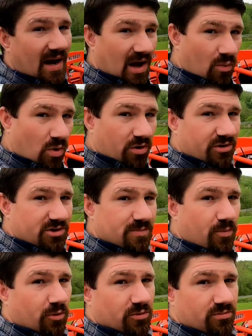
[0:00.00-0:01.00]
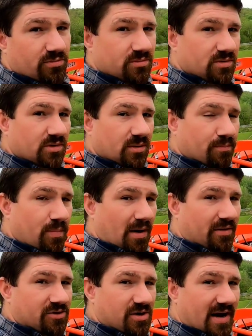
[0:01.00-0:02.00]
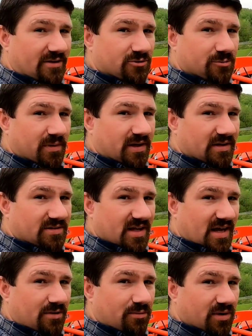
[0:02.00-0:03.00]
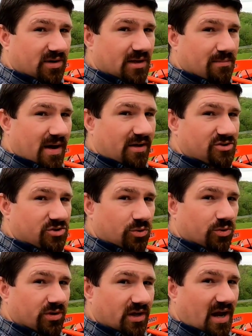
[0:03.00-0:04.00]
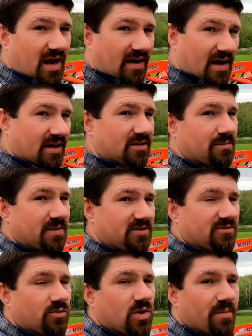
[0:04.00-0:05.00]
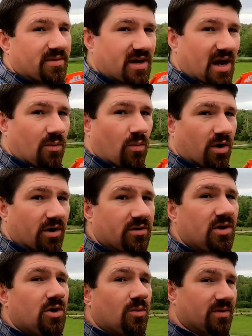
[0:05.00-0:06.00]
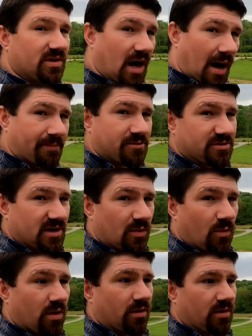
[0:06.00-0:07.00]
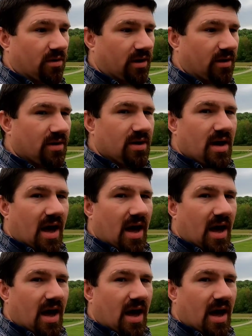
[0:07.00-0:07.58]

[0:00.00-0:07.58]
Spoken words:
and I wanted to support Brownie Tractors because they really made sure that I got the piece of equipment that I wanted with the options I wanted on it.